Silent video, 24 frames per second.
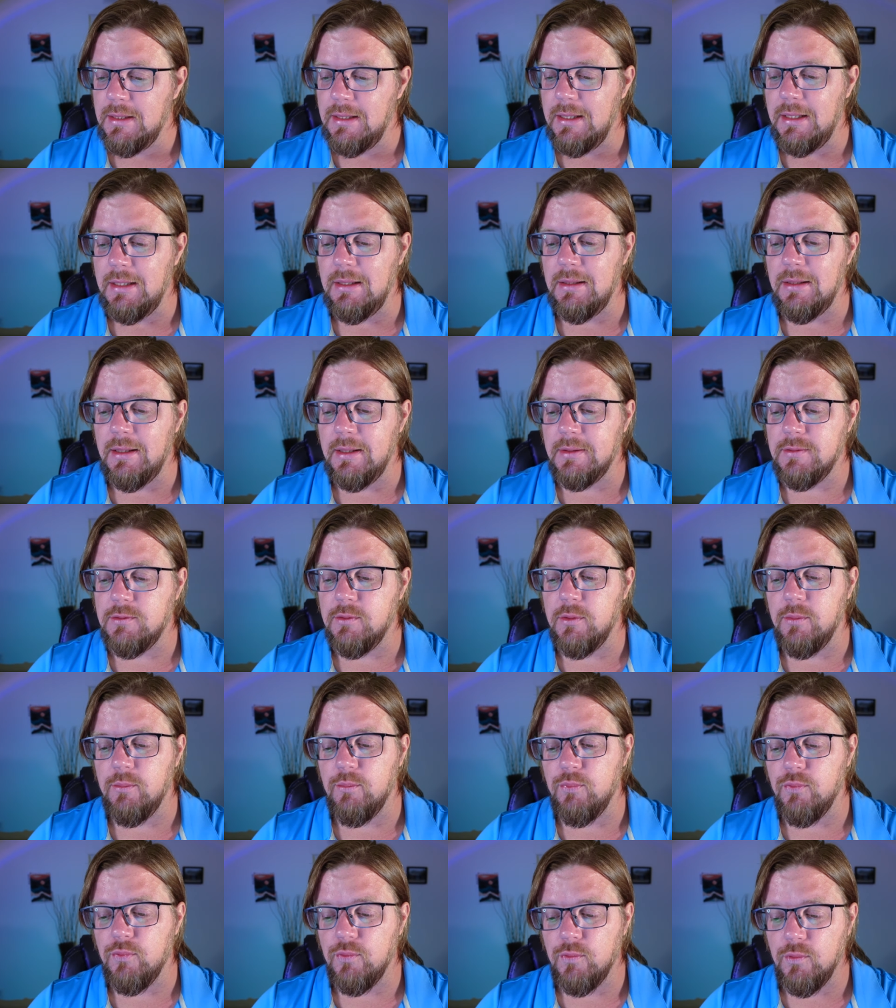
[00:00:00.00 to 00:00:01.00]
It led to
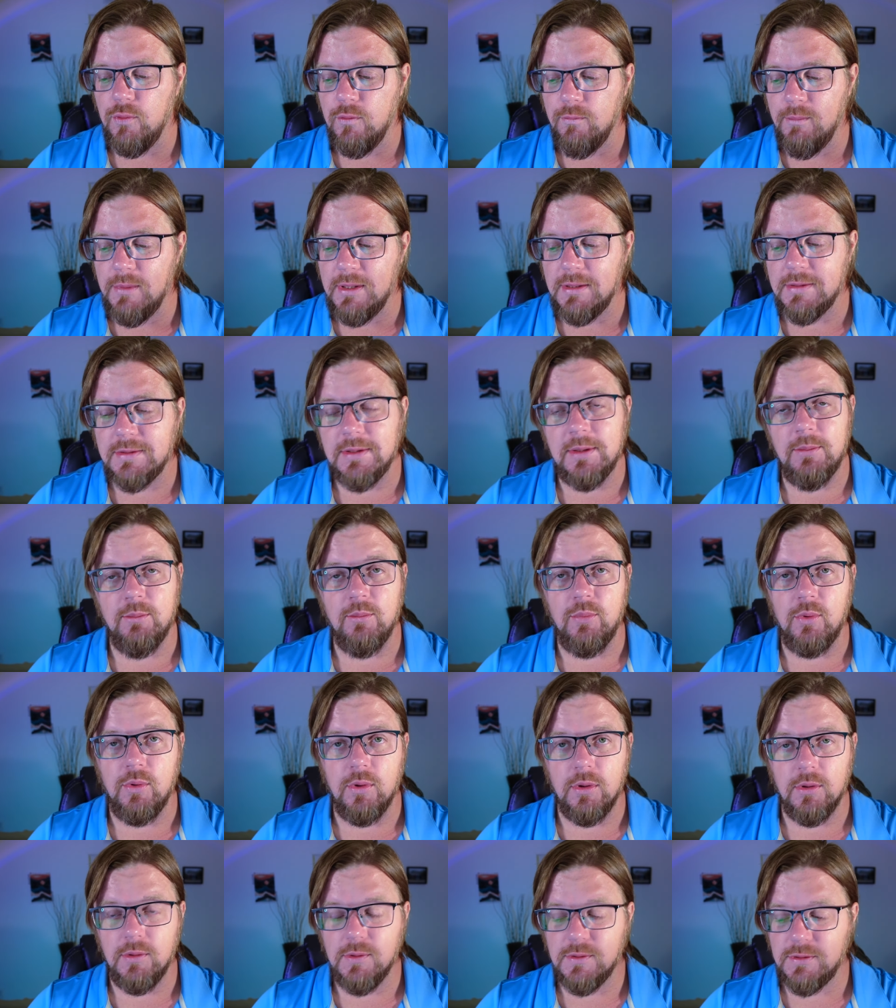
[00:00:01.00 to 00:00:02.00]
improvements in
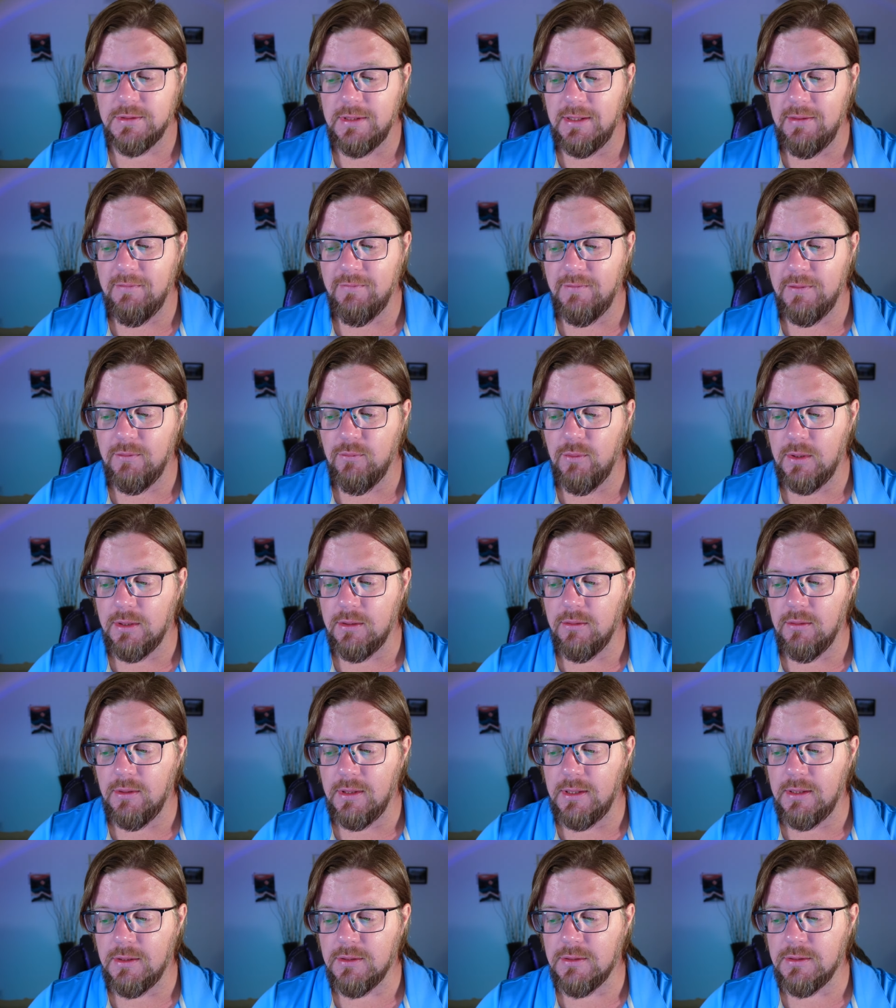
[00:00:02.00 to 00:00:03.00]
boiler safety
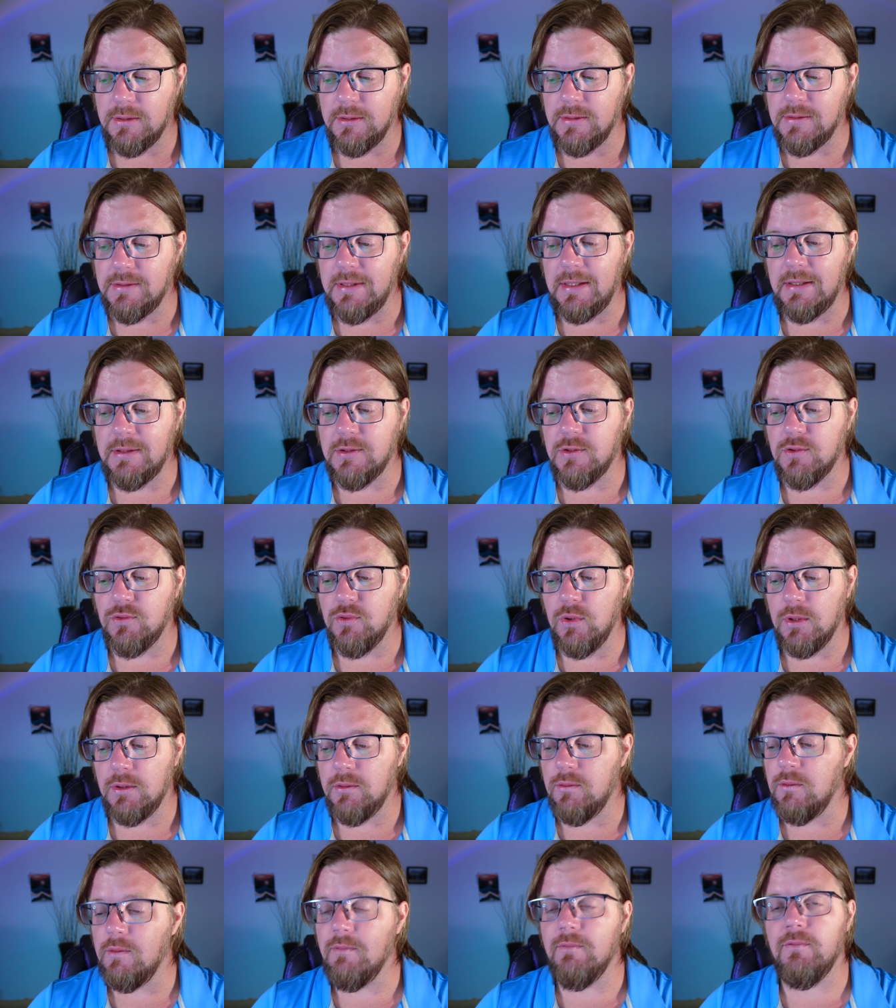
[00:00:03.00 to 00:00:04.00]
regulations and
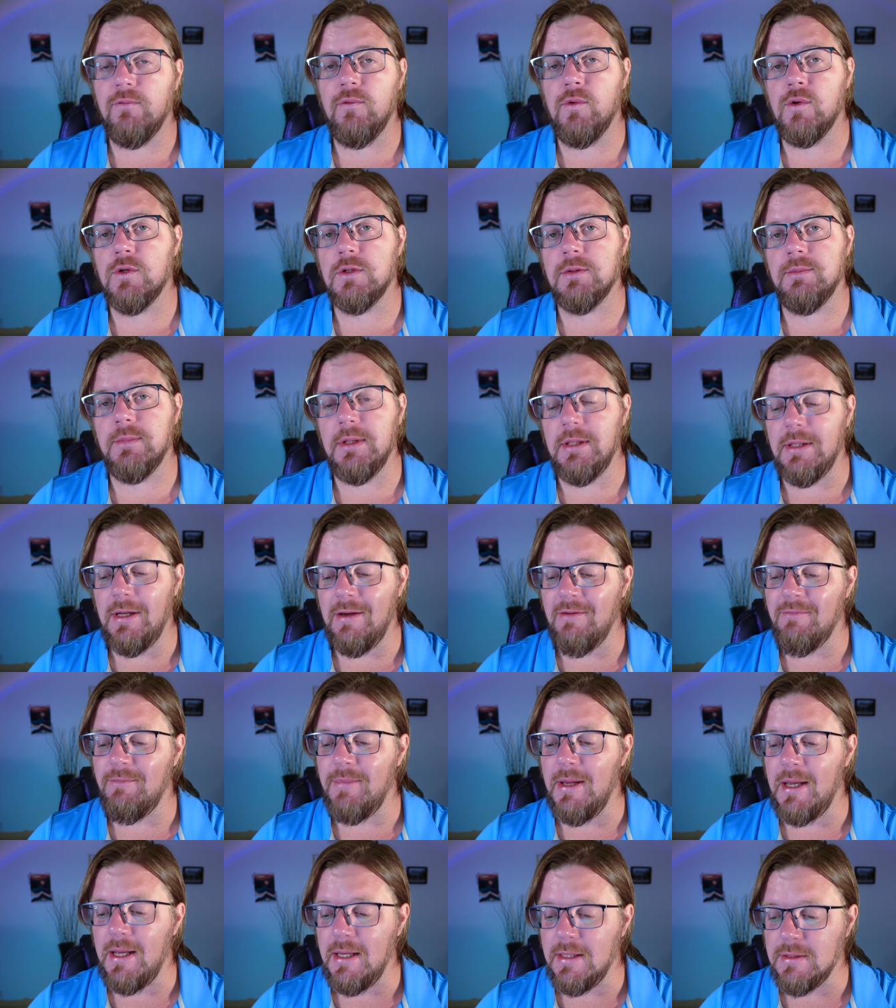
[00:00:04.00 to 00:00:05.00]
stricter enforcement of
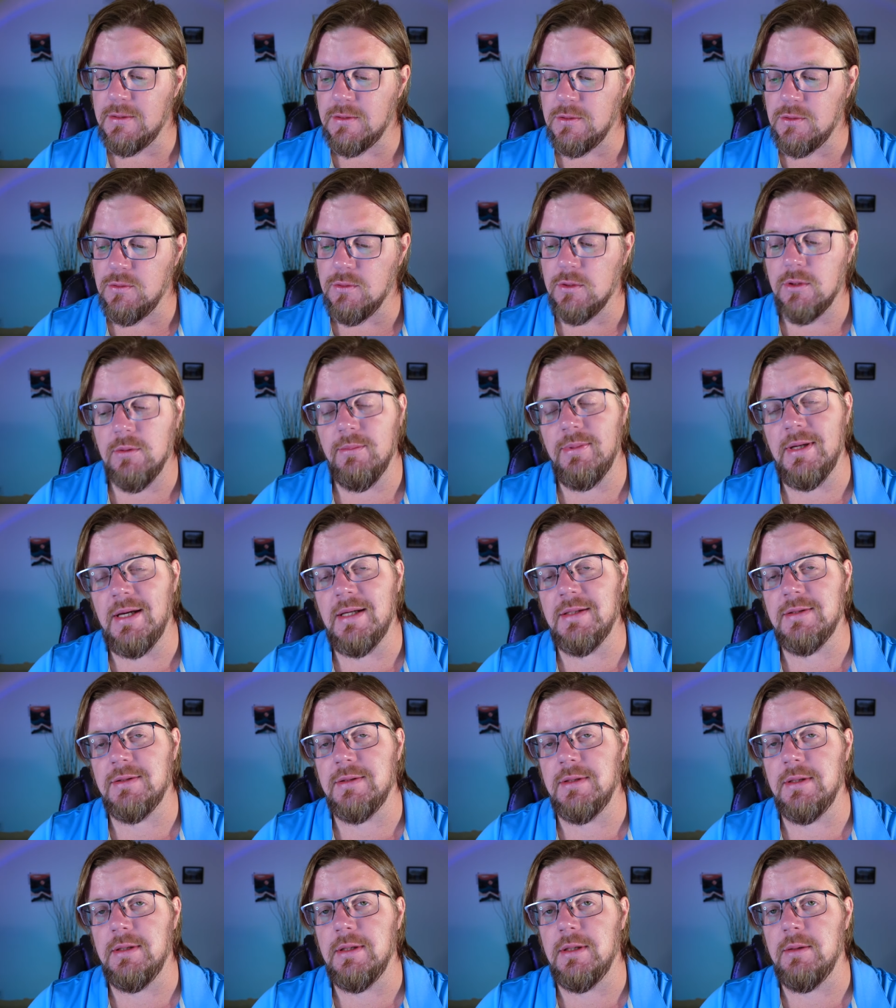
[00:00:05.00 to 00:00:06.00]
passenger
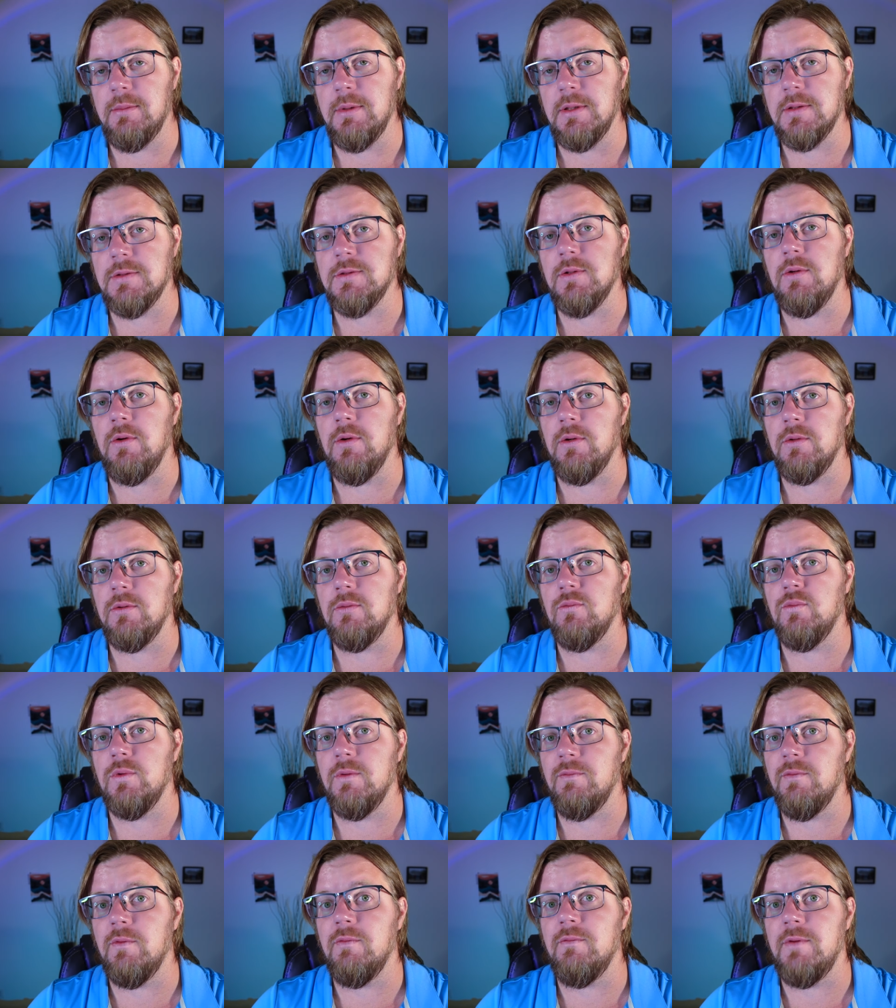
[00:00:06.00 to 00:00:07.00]
capacity limits on
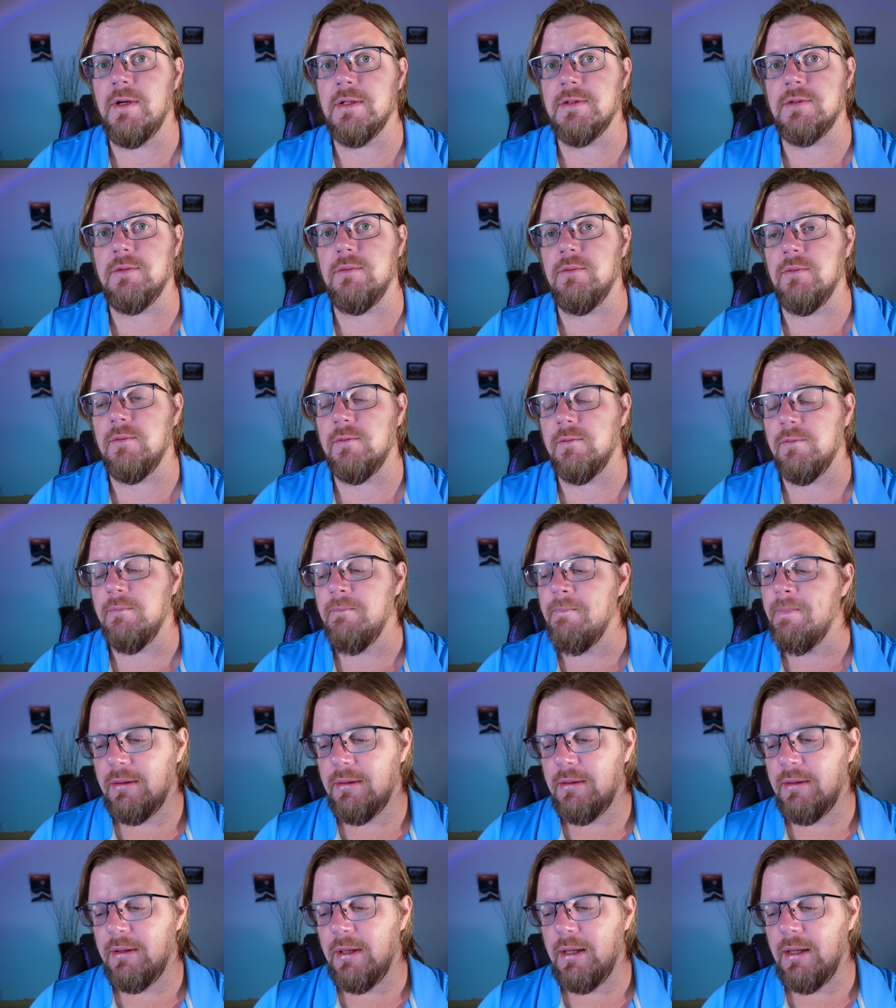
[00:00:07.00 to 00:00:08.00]
river vessels.
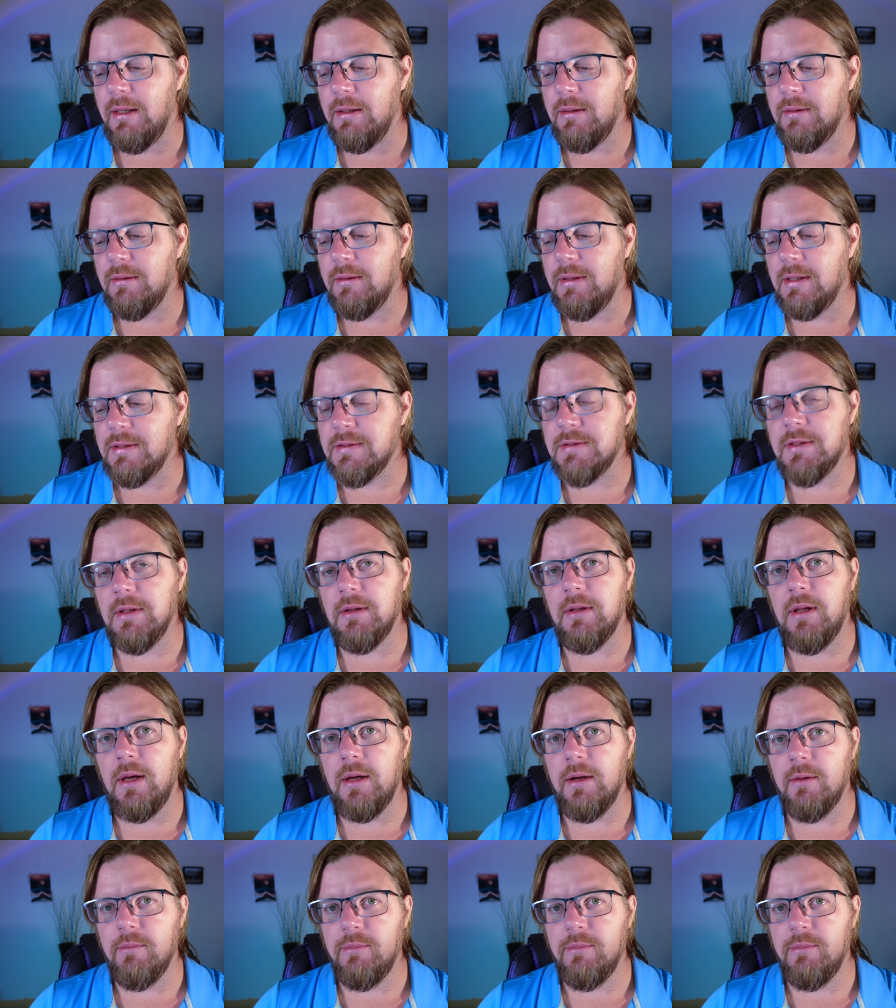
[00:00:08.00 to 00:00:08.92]
That that's a lot